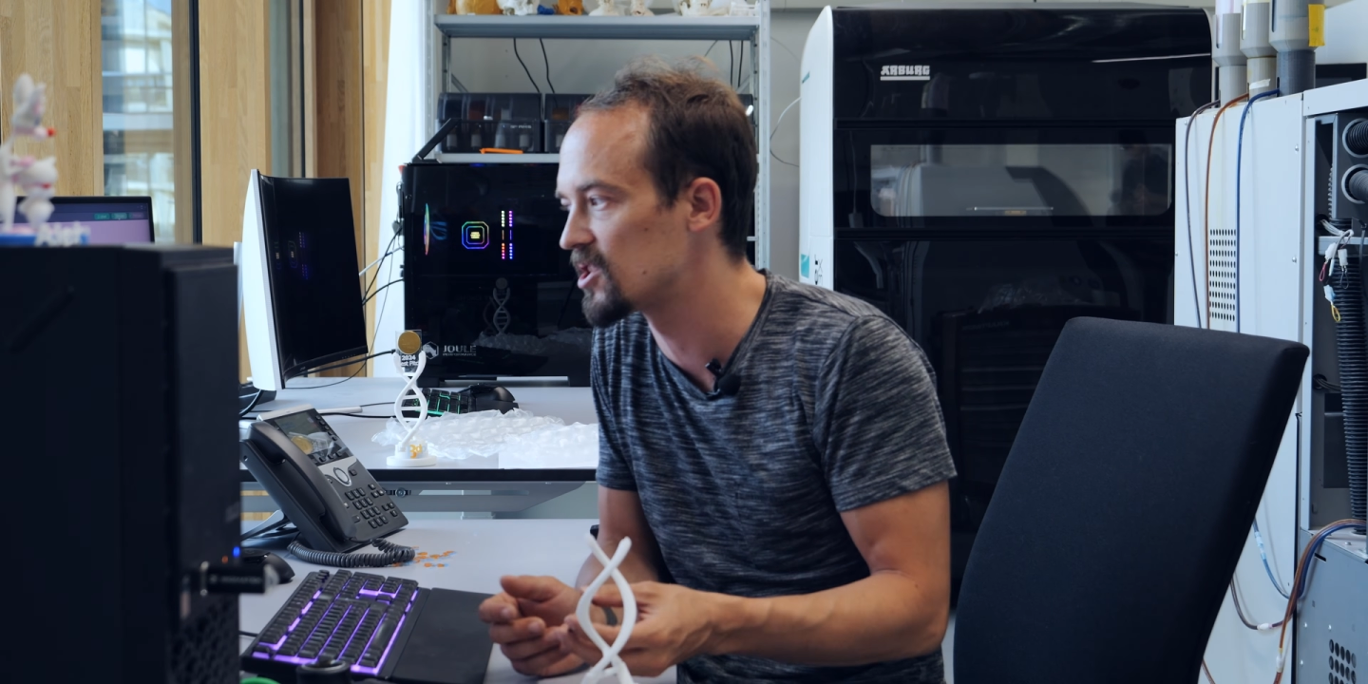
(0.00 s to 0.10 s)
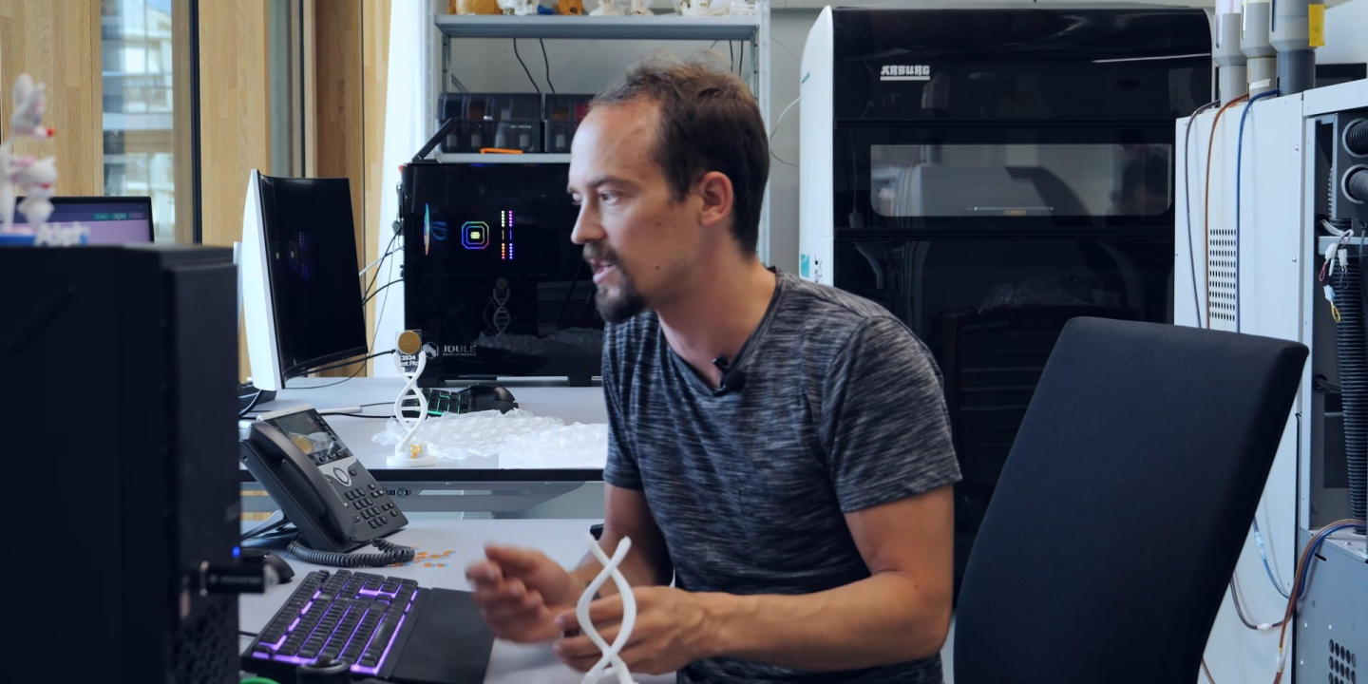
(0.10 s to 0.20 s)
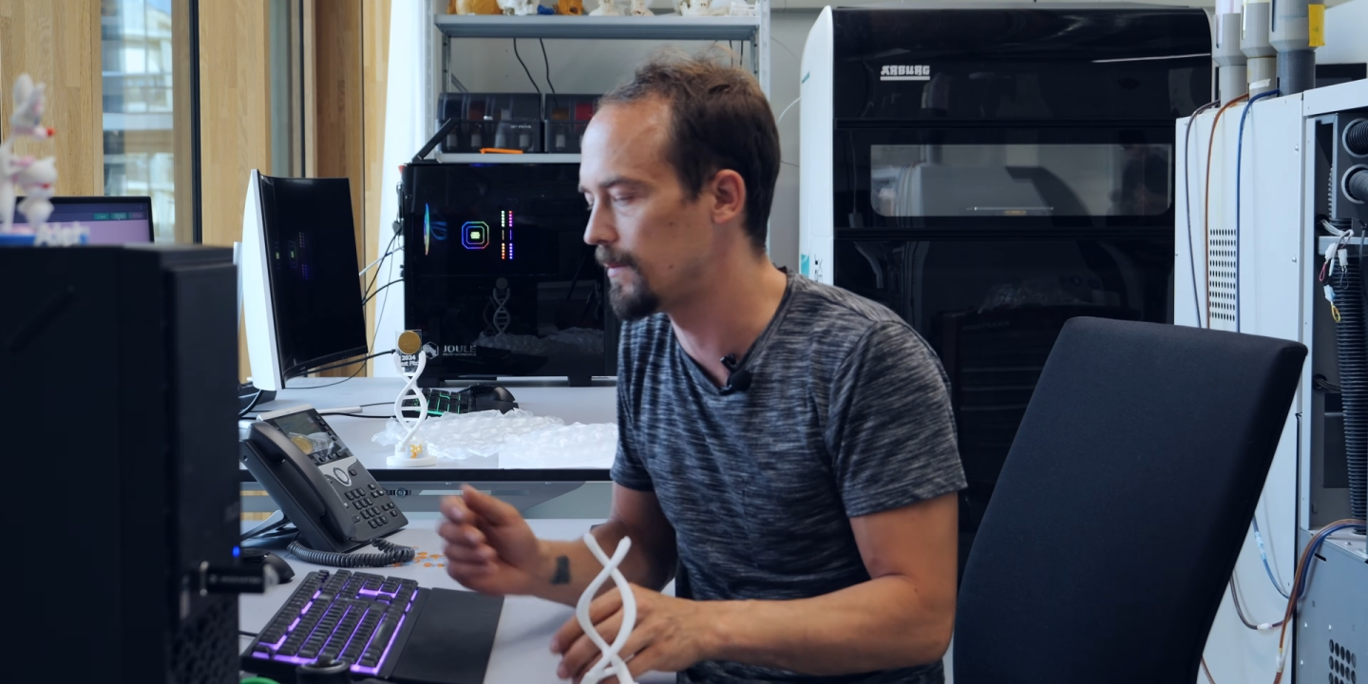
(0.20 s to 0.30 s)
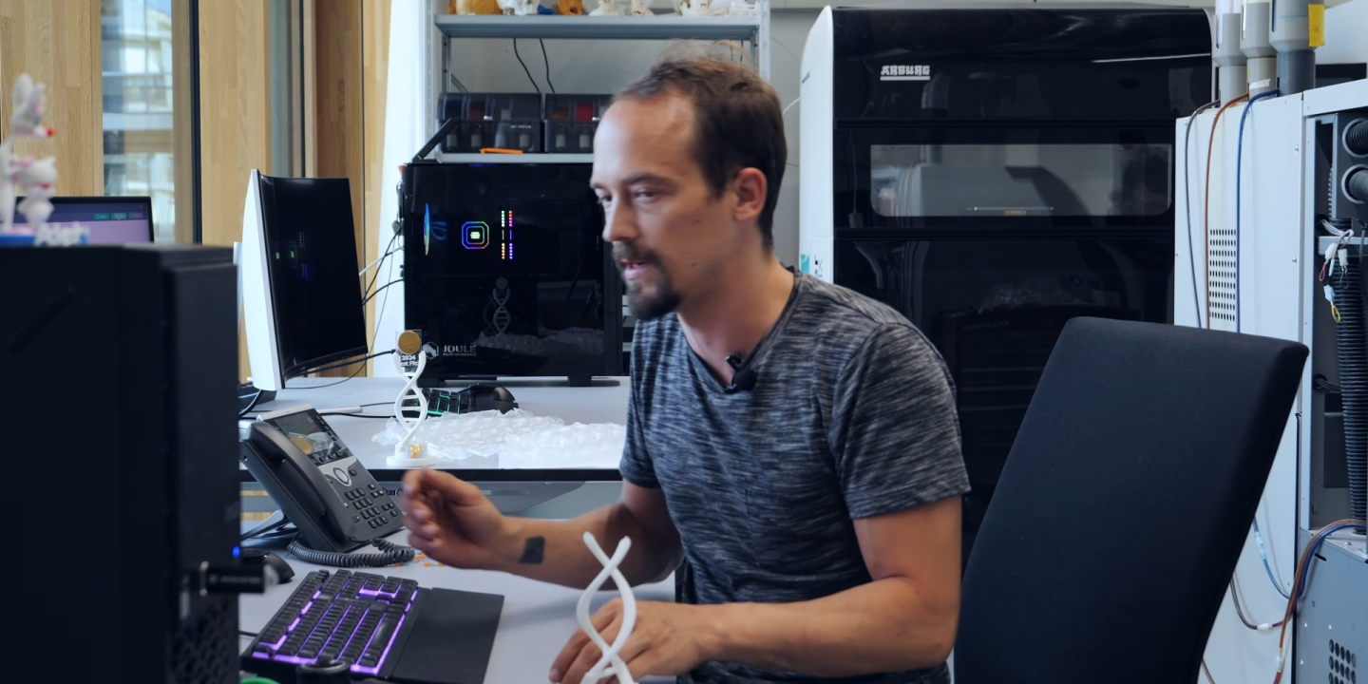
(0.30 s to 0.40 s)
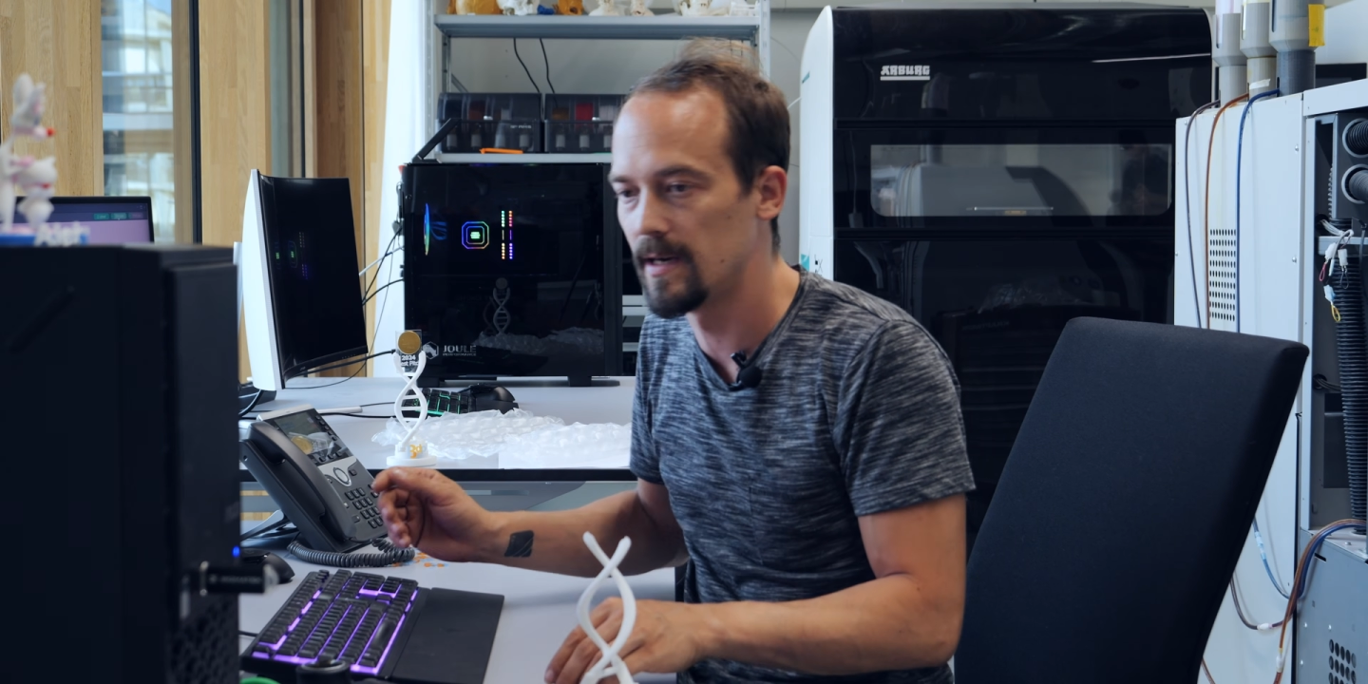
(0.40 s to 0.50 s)

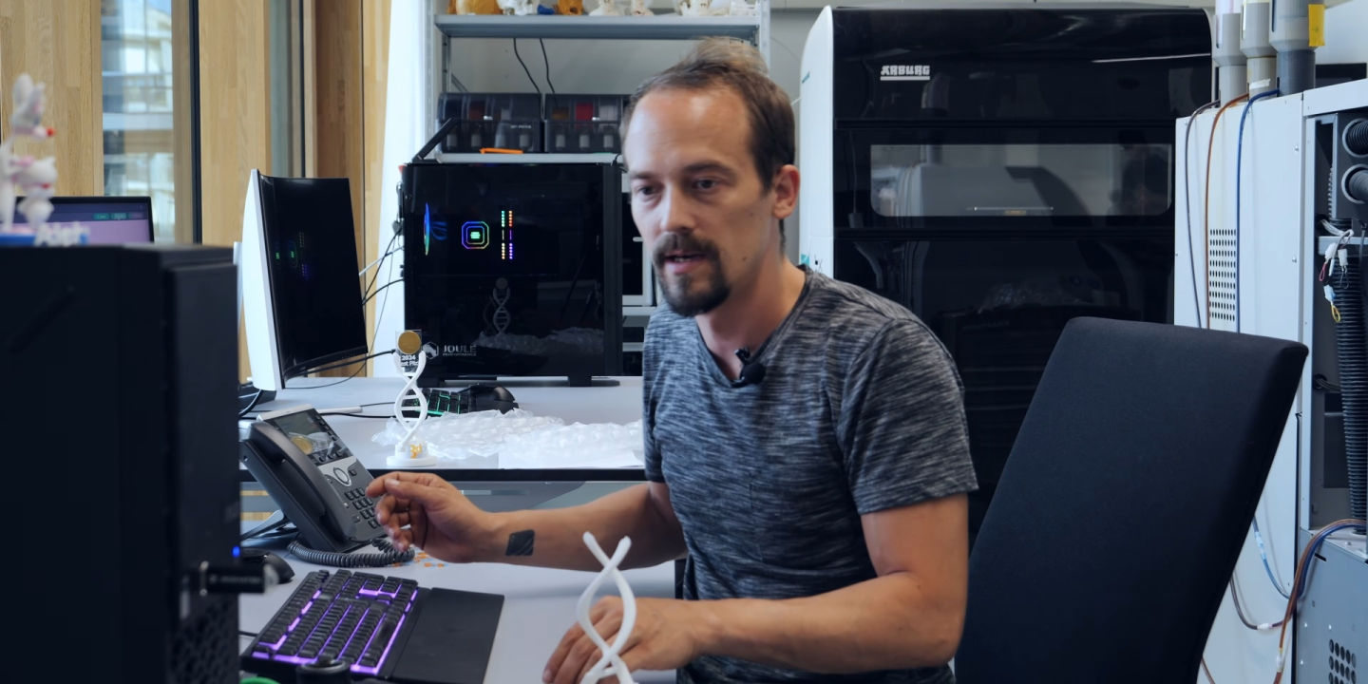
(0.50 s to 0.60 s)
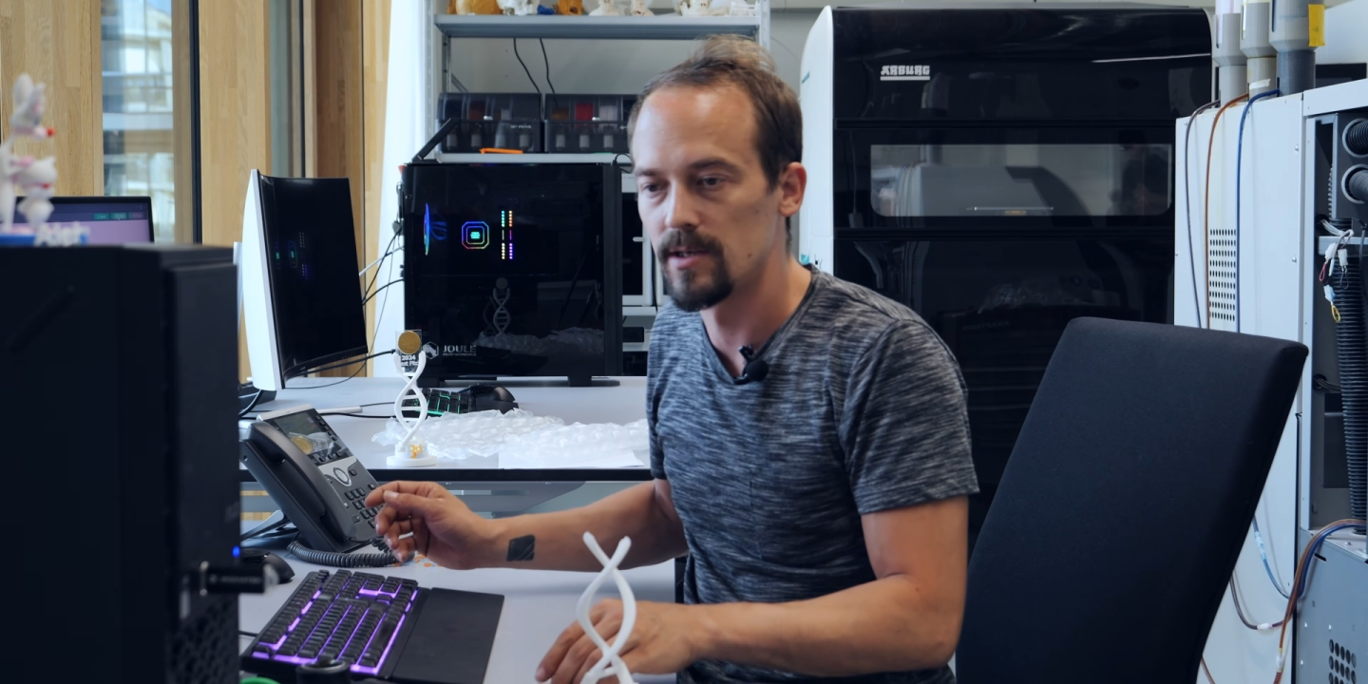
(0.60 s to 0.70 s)
shabby.